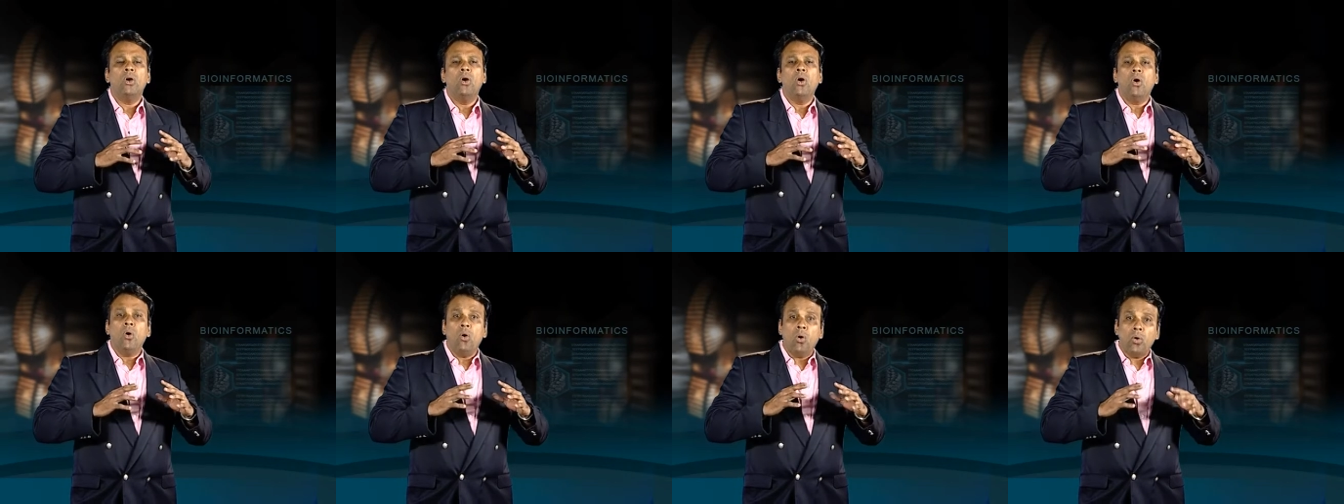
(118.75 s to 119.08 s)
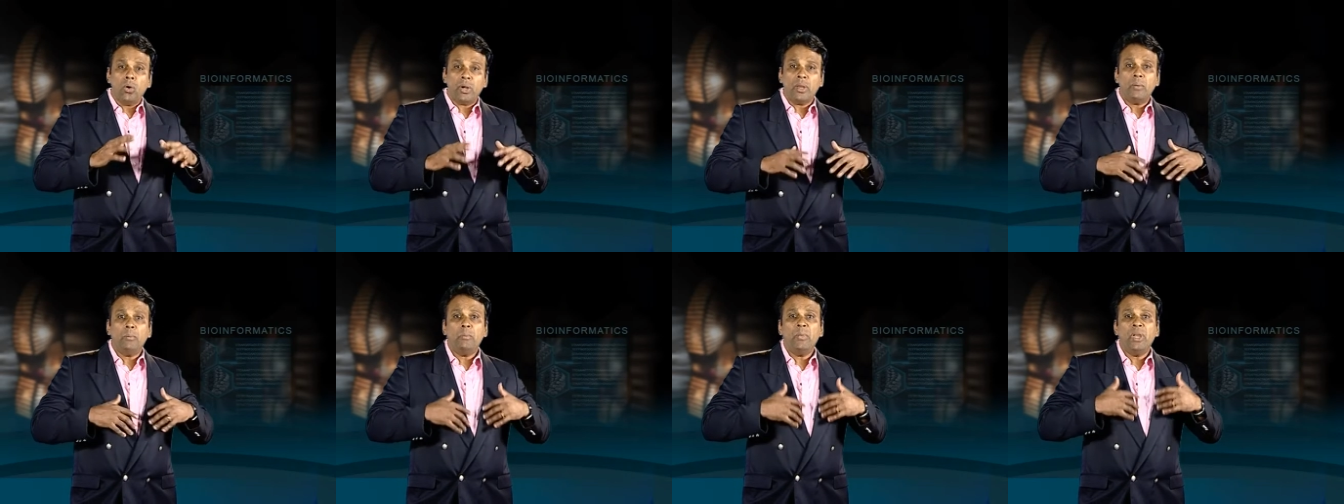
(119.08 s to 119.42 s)
or
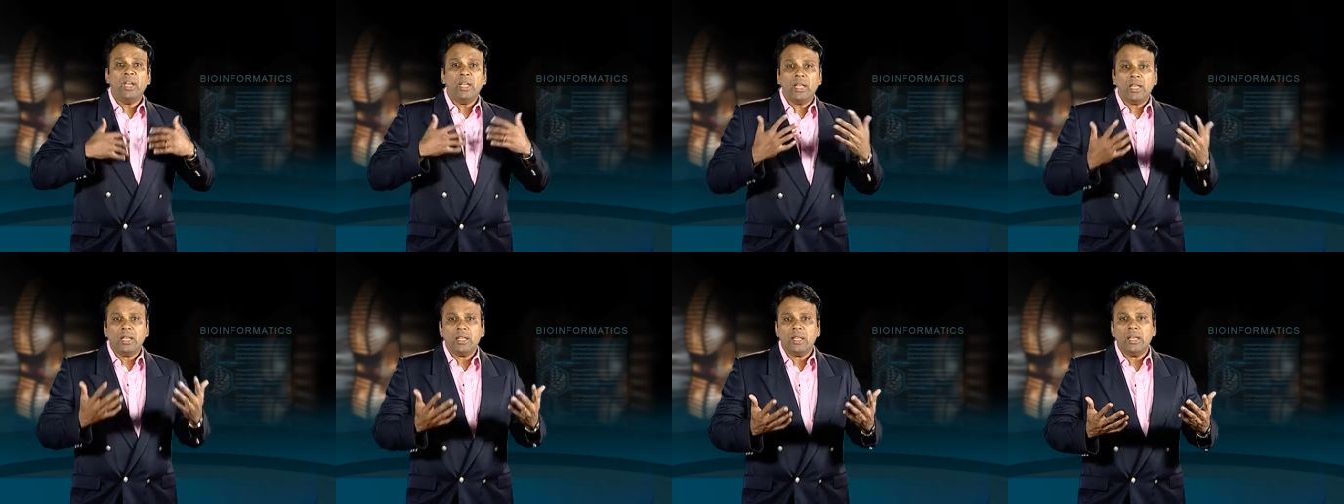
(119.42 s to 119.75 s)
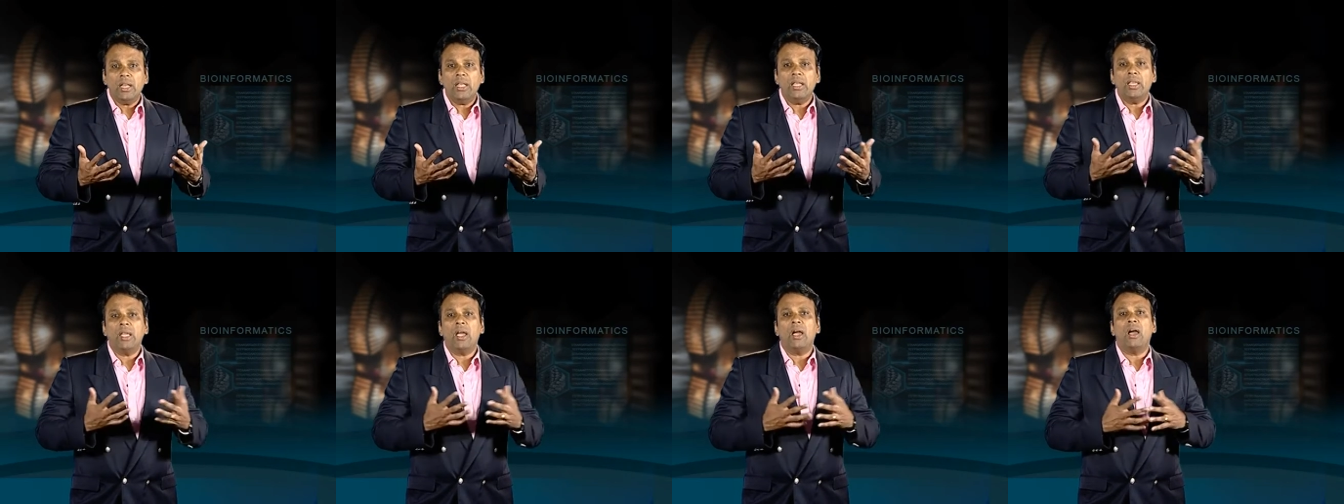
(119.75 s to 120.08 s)

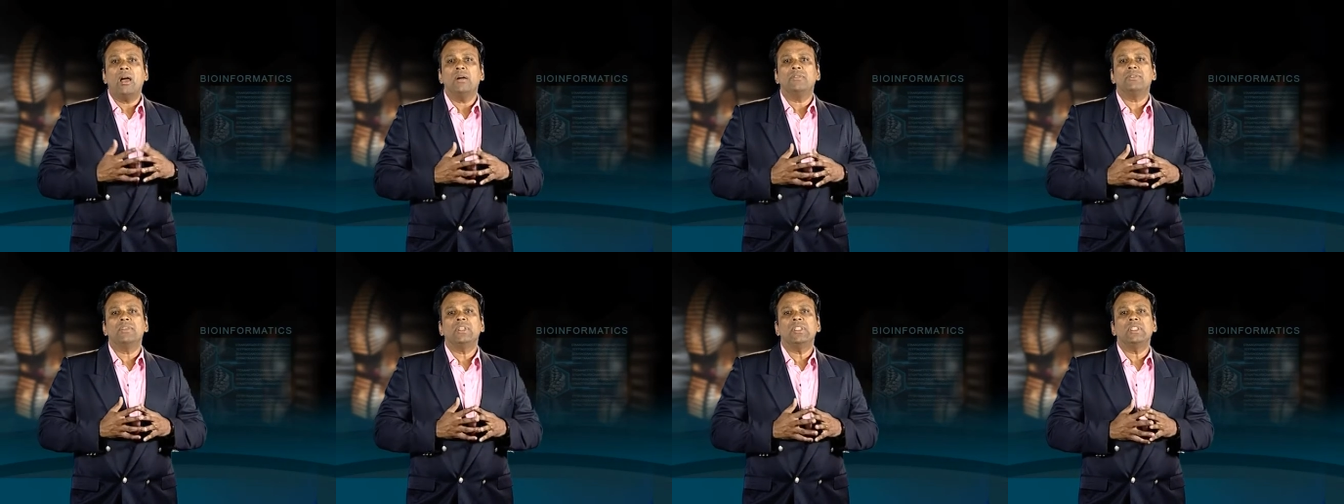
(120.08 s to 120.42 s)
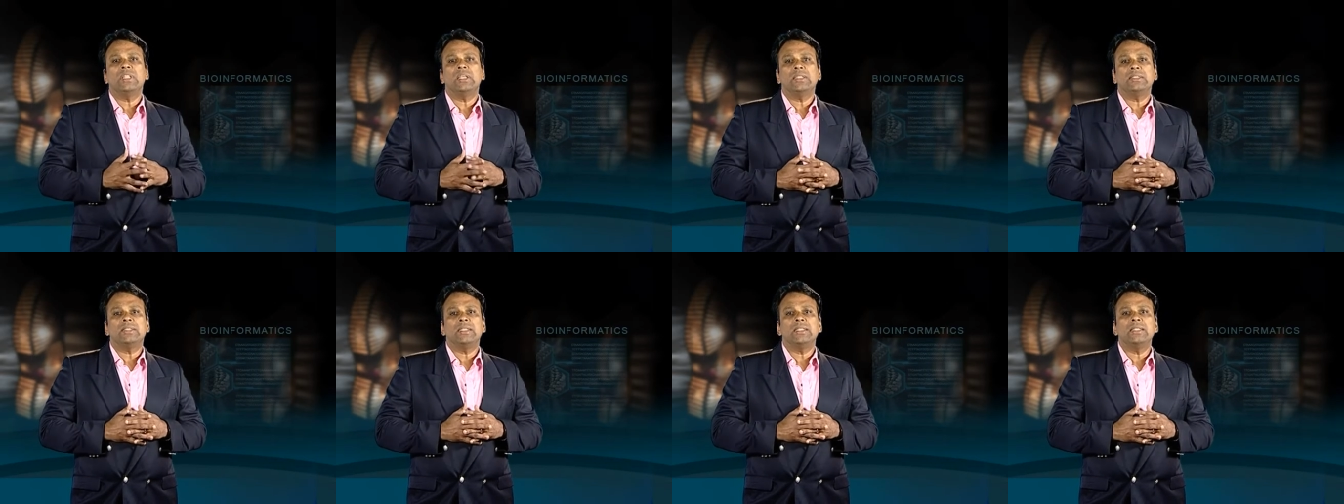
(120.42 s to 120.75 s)
immediately after
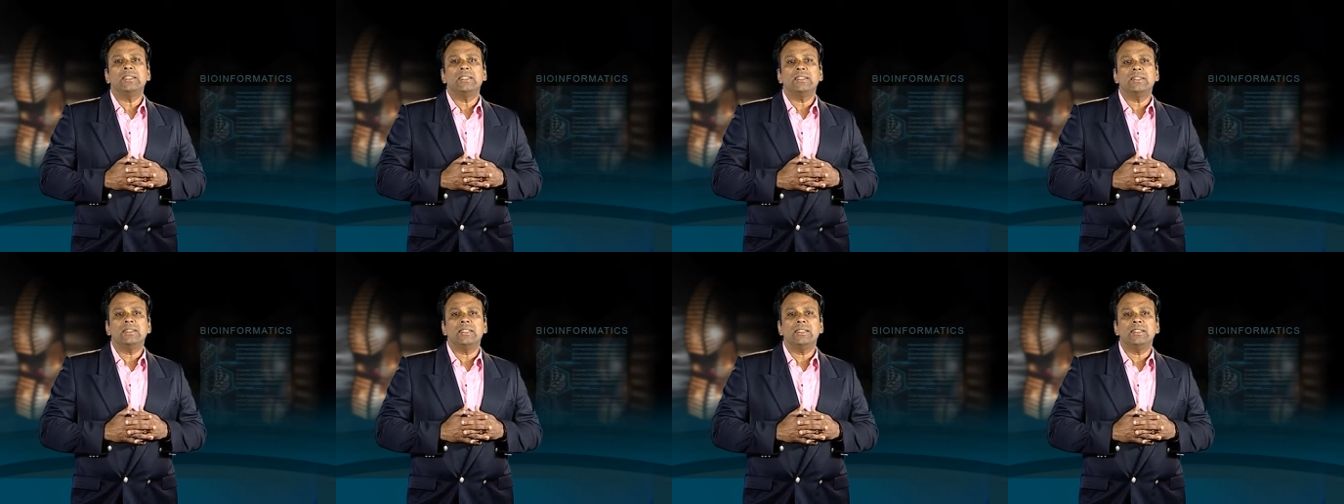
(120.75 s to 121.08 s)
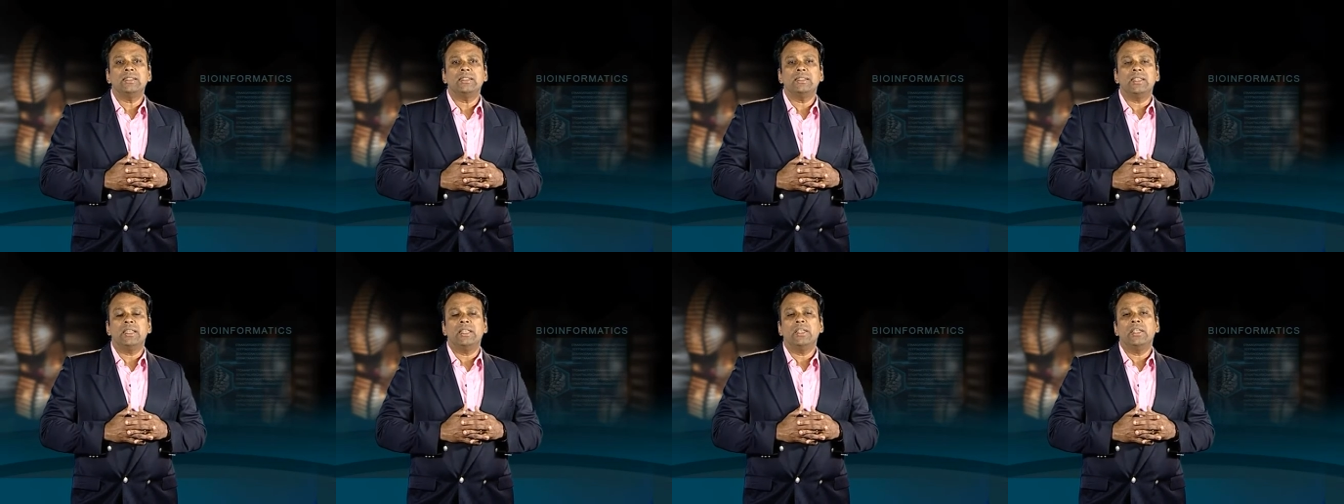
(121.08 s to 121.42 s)
their
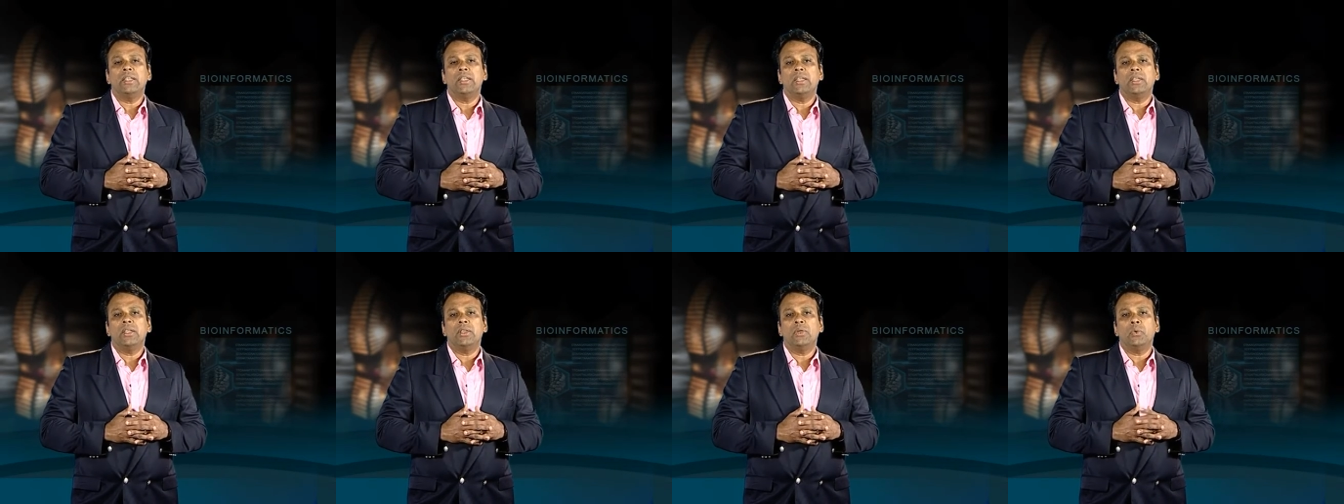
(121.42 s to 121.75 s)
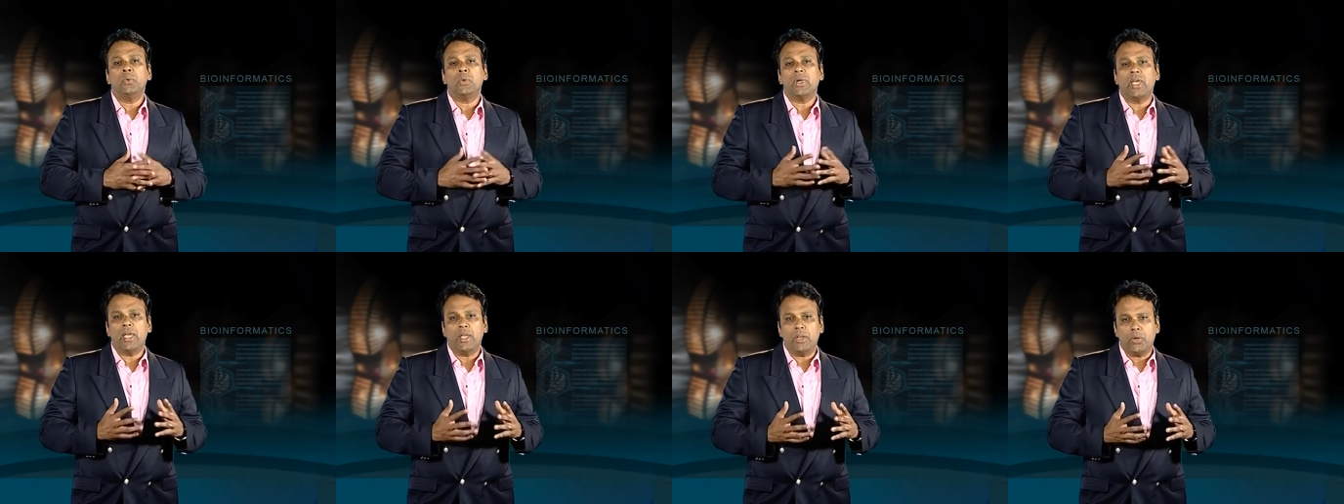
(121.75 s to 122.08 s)
synthesis in
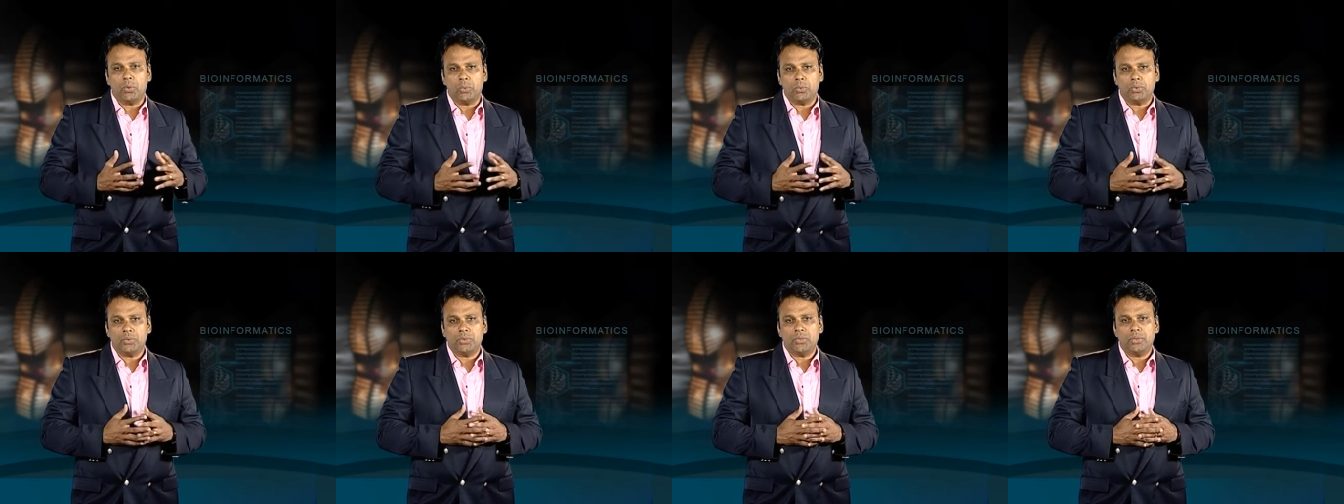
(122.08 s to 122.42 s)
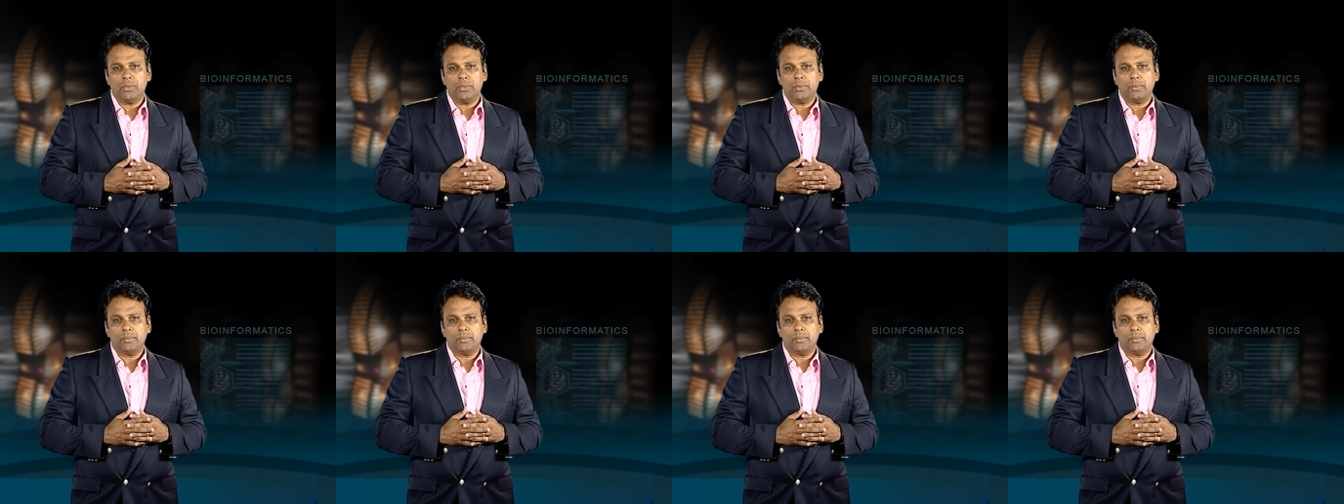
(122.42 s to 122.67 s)
eukaryotes.